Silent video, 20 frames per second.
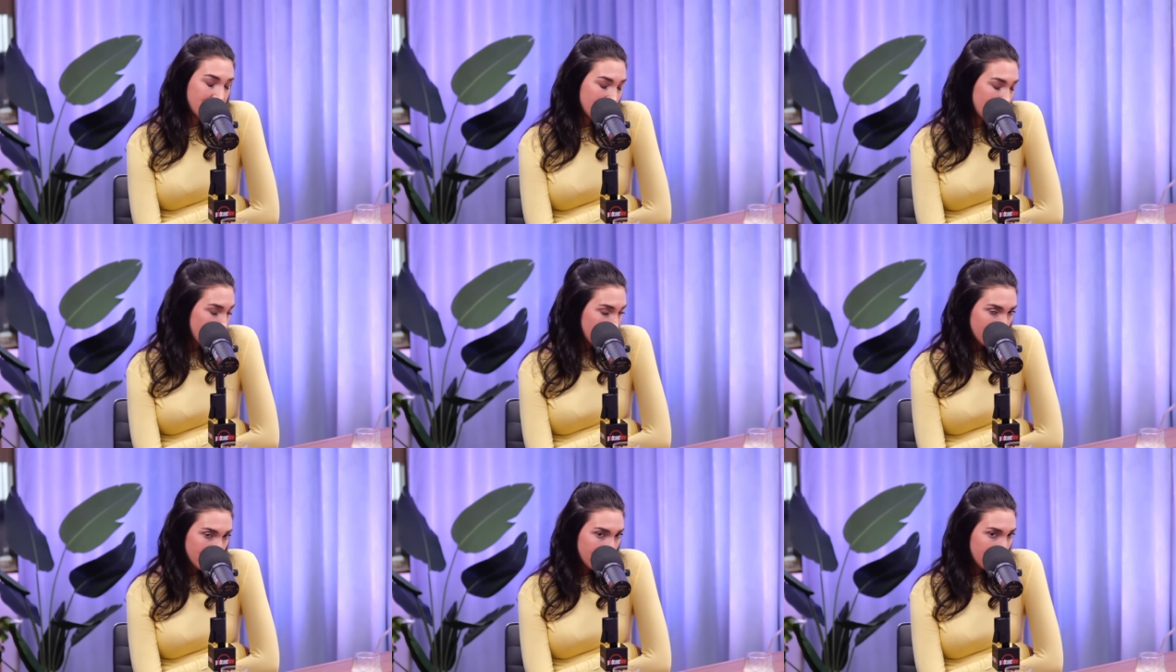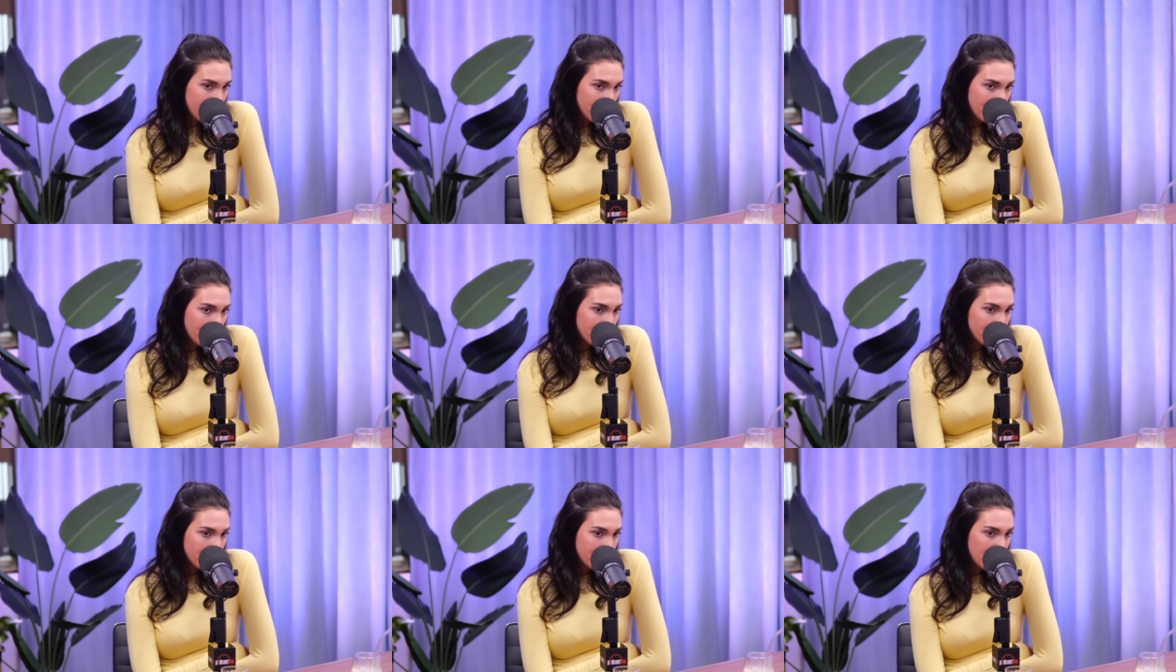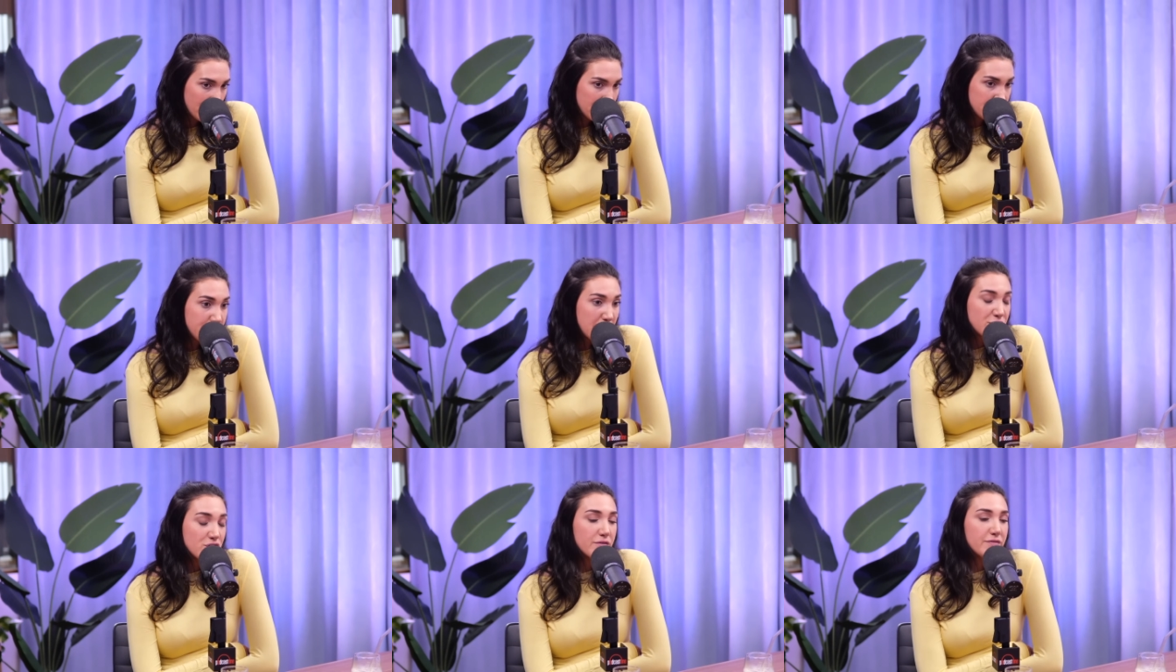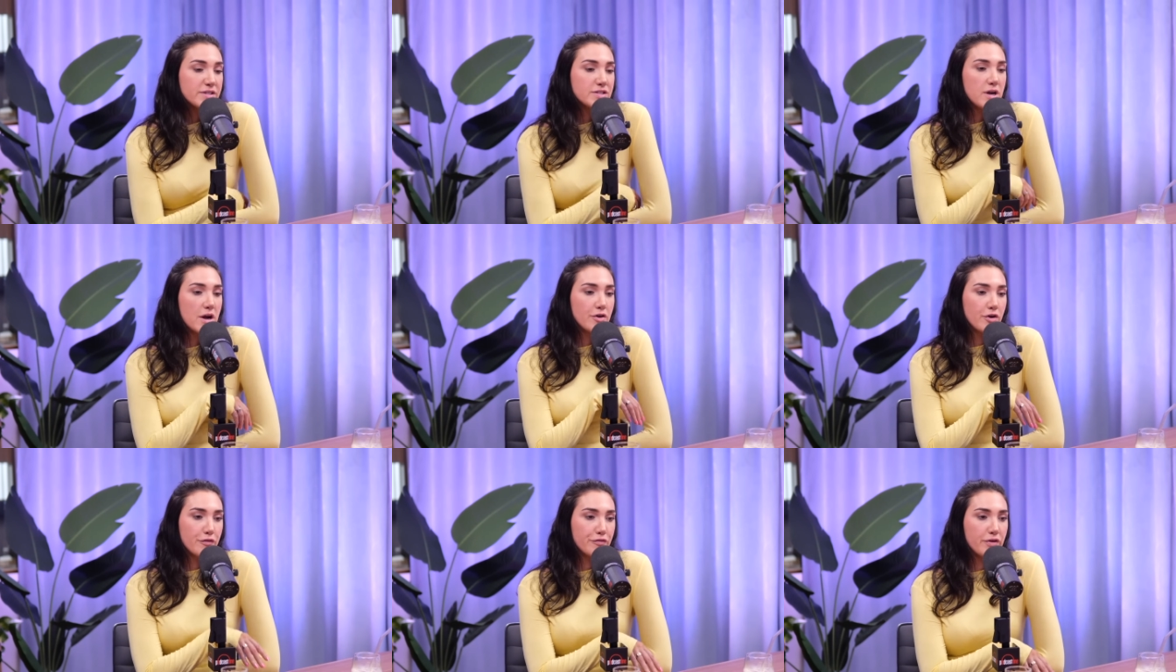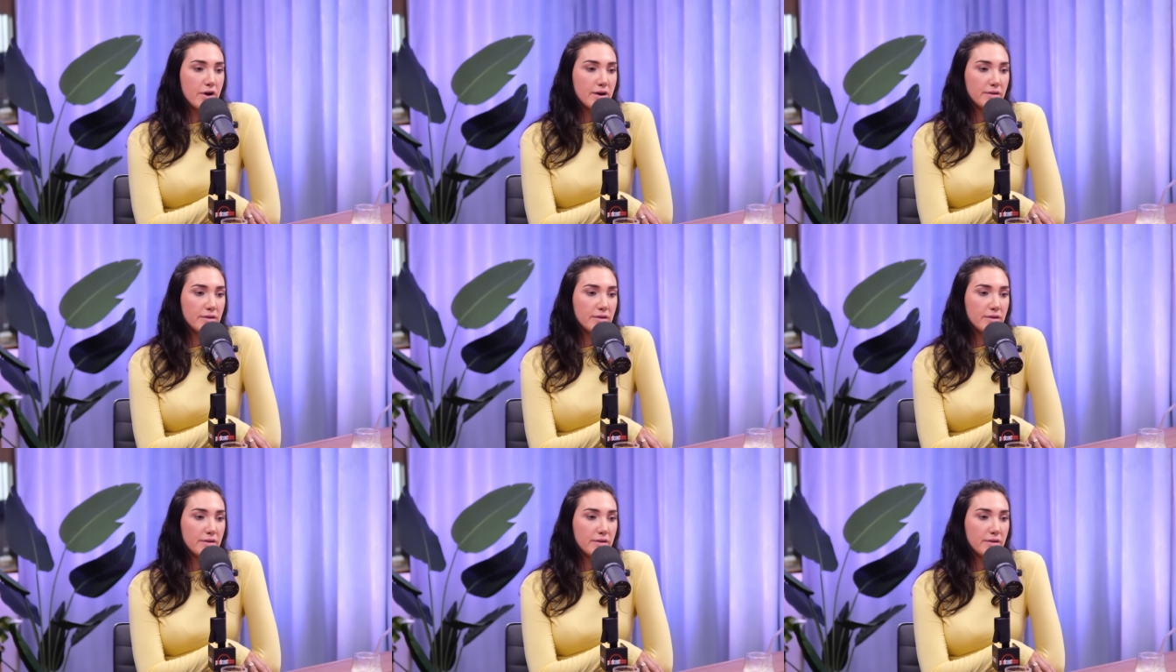Like, you know, especially if it's not your friend.